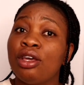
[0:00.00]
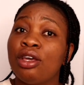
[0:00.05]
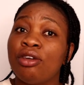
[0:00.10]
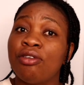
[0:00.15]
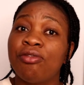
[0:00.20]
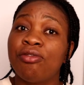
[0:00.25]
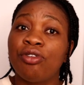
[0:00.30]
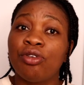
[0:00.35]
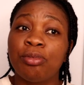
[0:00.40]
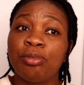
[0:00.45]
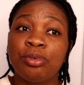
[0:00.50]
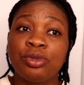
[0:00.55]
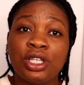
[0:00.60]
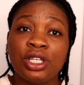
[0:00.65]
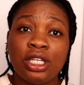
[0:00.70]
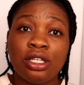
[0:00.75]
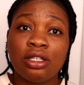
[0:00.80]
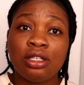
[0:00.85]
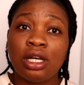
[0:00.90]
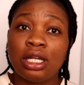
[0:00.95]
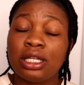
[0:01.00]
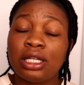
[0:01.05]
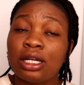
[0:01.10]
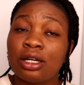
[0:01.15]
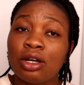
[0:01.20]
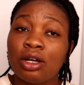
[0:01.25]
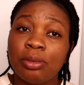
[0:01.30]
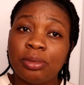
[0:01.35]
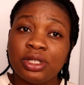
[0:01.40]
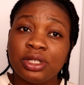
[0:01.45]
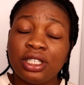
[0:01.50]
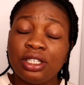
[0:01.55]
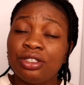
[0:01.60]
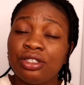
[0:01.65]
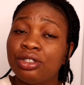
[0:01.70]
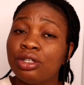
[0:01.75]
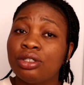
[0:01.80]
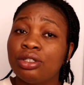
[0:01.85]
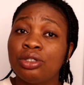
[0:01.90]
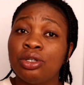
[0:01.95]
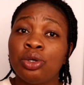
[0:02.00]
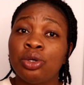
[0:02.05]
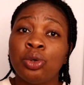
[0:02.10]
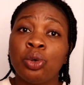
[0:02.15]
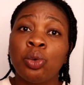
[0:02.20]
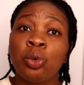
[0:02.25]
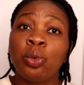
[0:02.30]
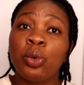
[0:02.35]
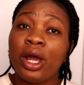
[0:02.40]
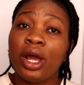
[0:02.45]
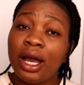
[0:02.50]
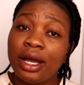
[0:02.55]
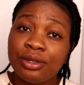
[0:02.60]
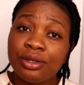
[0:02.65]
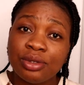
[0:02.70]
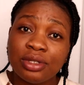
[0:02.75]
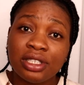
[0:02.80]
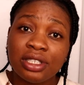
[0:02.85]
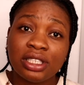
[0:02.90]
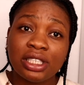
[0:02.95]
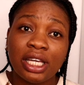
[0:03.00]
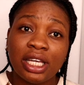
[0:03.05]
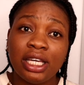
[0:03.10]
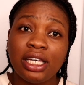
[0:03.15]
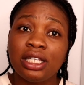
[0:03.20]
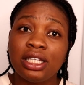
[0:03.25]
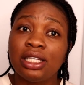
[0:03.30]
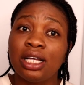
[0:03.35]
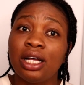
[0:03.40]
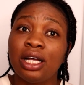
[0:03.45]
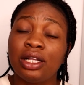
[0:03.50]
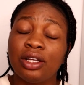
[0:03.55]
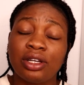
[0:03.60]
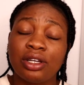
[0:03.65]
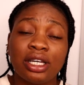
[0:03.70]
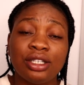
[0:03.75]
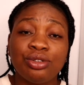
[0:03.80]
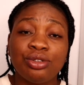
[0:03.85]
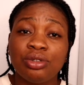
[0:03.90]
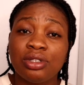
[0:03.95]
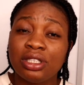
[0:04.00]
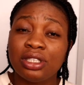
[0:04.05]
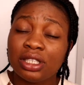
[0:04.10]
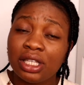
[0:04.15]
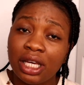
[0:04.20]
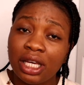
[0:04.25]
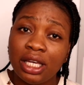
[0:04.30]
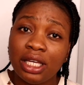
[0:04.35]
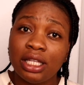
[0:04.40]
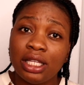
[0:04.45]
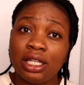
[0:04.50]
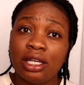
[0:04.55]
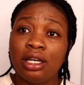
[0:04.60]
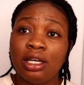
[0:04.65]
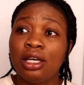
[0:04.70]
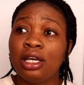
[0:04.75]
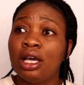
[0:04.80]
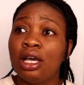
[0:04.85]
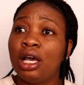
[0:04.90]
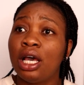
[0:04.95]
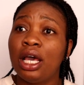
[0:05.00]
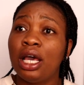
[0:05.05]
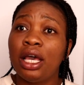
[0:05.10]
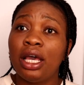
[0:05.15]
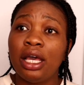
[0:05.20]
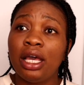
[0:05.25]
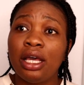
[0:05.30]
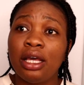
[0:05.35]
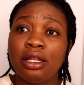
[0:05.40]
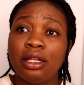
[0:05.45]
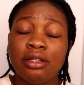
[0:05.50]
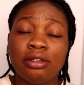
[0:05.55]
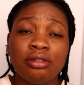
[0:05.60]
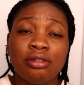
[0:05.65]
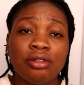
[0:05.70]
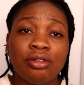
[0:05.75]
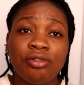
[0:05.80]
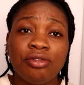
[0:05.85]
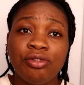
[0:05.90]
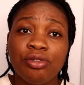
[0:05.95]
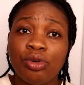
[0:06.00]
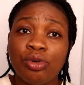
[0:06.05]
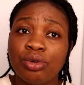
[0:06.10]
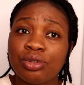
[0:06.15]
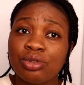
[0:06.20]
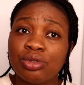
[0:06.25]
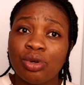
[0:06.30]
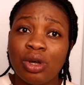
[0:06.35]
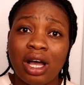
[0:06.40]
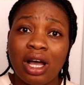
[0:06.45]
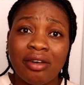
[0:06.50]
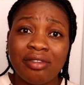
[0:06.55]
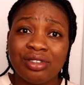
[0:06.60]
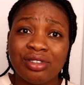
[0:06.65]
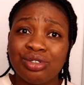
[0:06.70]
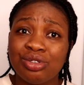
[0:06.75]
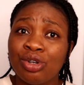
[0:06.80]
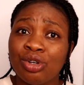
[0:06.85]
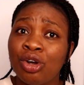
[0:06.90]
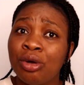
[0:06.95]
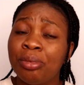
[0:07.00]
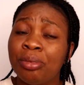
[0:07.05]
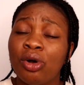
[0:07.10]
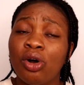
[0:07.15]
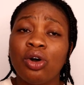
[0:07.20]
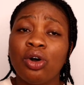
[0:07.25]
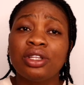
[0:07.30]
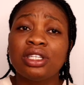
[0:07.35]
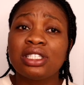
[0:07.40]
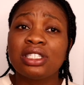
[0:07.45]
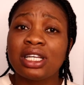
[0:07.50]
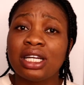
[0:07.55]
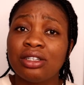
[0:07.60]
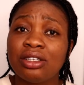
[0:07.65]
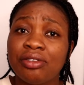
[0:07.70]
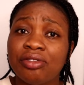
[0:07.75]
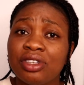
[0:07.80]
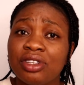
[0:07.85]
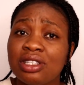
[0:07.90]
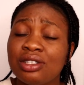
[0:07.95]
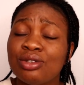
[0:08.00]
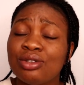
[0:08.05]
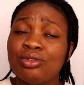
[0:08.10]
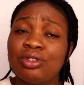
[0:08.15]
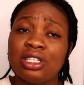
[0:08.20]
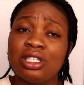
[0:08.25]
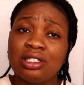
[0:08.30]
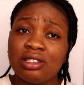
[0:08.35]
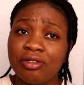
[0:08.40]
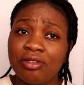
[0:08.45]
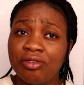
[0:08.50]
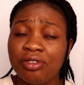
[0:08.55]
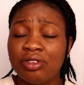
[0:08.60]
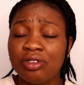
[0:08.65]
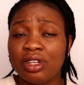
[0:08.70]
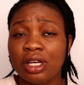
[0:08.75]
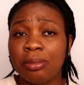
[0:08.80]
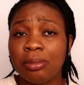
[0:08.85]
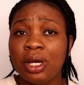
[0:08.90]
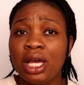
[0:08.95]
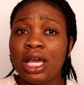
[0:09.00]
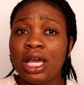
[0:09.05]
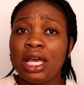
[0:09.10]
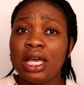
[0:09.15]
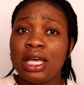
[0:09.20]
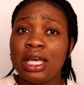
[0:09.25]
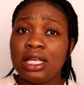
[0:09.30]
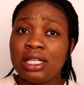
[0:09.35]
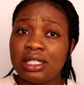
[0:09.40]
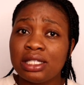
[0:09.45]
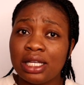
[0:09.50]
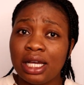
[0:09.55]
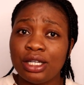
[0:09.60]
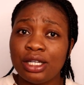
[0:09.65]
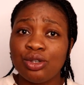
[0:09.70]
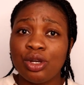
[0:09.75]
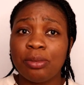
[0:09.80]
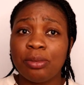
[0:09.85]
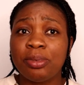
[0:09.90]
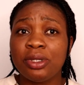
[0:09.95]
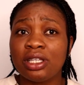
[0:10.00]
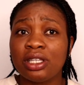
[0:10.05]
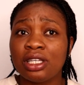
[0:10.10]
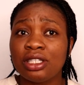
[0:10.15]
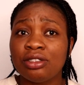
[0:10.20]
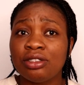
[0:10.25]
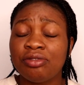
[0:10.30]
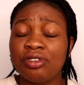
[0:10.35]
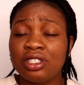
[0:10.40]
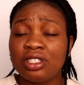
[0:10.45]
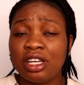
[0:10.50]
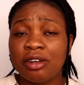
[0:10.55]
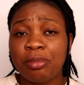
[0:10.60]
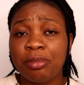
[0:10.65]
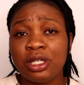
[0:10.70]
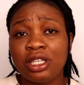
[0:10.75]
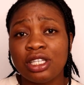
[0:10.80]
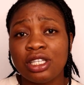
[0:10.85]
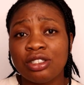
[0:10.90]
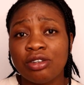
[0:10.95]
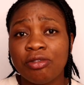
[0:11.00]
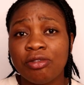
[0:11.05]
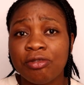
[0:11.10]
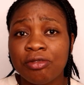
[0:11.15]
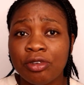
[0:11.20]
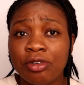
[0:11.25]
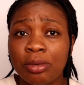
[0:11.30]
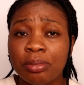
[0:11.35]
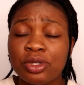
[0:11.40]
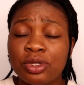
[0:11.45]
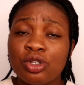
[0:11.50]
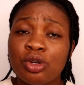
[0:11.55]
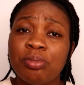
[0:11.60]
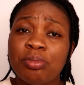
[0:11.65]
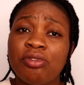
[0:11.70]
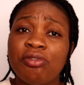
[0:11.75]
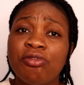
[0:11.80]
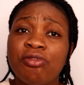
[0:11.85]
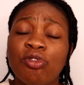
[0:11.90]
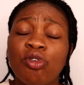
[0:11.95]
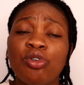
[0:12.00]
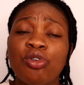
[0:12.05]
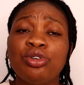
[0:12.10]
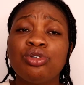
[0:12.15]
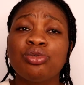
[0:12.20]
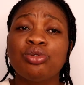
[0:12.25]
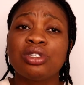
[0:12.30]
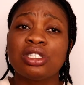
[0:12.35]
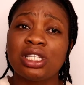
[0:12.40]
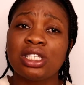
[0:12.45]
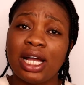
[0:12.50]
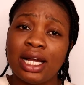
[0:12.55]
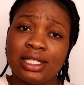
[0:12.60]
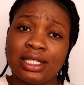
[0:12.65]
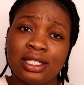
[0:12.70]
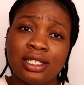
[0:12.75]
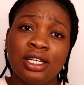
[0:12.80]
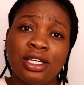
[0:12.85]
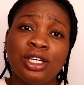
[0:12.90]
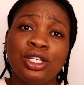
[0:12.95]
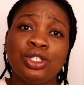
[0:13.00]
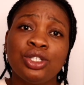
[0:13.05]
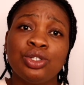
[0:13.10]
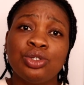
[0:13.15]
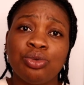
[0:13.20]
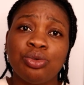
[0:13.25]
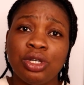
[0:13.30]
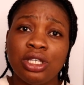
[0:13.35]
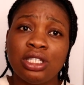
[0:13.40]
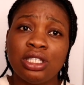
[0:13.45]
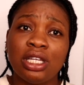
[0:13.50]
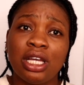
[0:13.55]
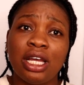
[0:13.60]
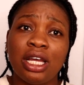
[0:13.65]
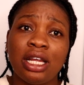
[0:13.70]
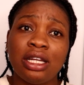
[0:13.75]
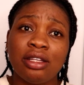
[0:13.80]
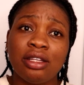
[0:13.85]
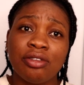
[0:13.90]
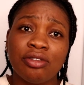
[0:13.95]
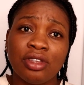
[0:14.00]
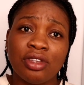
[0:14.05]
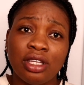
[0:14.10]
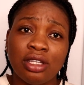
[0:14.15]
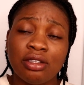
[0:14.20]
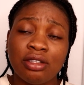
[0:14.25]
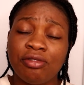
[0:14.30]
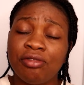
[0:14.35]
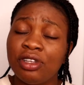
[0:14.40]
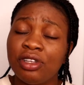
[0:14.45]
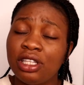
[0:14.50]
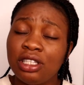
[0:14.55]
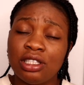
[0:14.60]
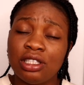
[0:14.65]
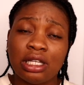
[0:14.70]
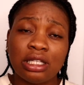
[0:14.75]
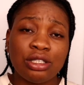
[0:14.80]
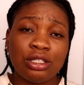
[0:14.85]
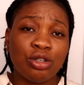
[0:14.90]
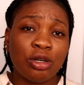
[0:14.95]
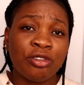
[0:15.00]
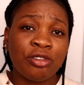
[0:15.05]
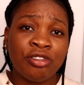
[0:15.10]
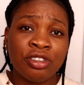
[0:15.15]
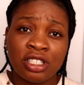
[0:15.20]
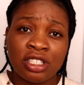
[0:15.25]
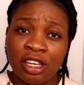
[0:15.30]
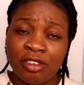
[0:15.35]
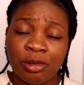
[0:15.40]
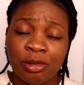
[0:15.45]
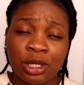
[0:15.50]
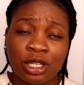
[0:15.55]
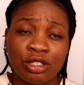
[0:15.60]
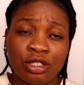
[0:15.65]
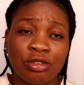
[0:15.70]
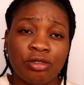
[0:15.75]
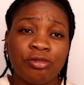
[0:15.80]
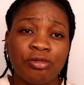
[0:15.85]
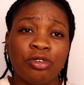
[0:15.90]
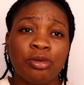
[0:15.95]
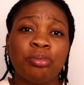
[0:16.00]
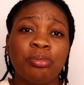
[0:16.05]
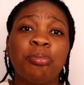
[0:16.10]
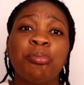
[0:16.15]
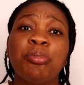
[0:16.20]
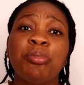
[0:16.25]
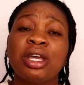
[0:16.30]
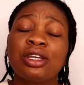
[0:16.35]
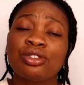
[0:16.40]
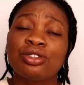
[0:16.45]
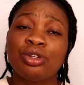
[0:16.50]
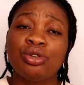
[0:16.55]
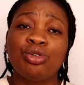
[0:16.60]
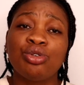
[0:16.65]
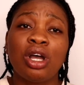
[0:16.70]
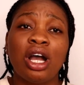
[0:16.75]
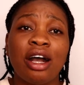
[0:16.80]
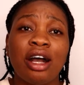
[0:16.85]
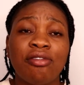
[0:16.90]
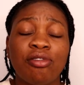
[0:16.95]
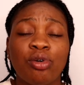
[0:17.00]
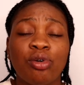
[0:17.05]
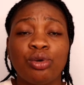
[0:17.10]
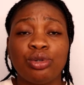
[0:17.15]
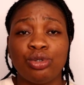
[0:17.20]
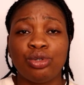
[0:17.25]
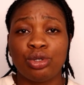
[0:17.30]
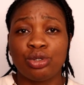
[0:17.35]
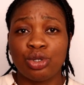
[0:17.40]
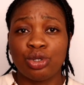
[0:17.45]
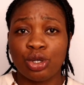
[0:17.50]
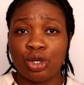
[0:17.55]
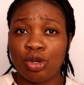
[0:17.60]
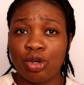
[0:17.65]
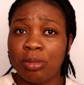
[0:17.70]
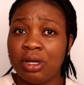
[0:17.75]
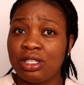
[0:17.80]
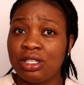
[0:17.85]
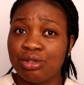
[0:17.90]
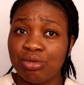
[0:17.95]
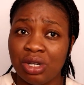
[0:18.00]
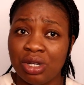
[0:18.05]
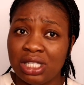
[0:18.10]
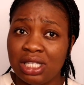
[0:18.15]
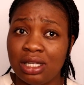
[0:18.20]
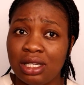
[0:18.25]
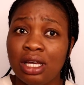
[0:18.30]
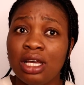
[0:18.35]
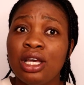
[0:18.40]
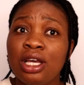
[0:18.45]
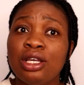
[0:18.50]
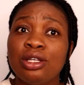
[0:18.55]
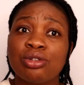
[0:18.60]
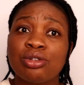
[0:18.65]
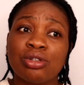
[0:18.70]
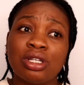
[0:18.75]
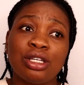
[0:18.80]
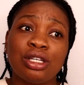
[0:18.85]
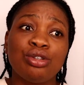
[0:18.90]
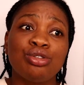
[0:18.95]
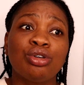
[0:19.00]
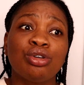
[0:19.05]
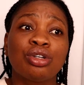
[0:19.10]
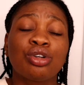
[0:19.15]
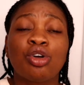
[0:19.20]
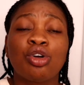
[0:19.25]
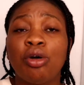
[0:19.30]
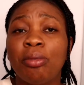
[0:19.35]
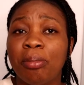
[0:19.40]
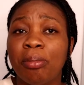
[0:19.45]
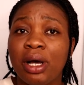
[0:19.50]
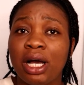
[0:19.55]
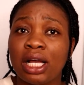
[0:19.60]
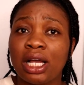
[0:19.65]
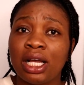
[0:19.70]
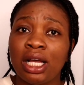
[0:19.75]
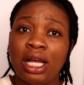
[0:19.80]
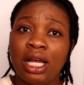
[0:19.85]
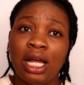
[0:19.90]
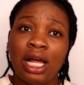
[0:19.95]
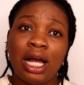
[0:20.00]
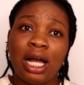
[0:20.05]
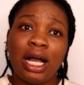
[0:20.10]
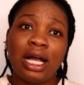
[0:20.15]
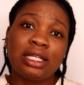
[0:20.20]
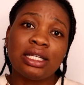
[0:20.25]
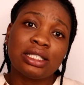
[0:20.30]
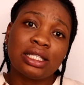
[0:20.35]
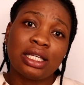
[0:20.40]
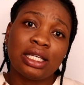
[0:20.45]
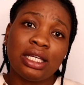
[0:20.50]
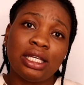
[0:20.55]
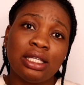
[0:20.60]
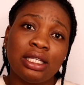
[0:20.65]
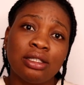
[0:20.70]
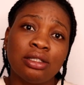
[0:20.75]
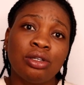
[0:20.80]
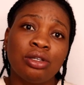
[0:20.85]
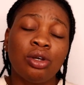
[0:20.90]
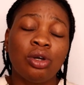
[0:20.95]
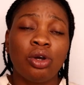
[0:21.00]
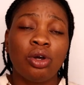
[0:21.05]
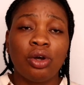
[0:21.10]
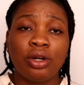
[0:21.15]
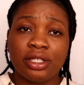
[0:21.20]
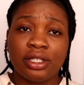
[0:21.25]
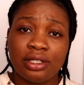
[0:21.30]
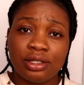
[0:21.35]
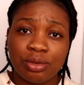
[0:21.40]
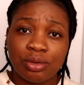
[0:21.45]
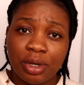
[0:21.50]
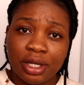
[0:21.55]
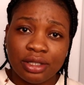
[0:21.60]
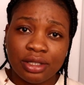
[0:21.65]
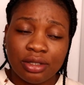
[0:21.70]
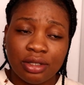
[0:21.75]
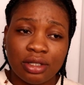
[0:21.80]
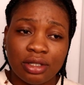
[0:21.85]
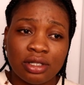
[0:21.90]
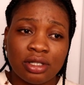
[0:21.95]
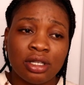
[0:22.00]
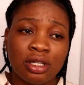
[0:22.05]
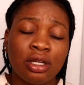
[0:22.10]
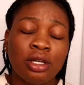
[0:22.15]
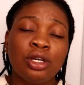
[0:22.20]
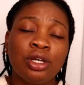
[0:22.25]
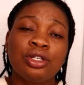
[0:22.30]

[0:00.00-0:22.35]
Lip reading: If you're booking an accommodation, where are you staying, how long are you staying, and if you also have a job, all these kind of things, you need to fill them inside your visa application form. So before you start doing anything, filling your visa application form, make sure you have all your documents ready so that you don't come back asking all these questions.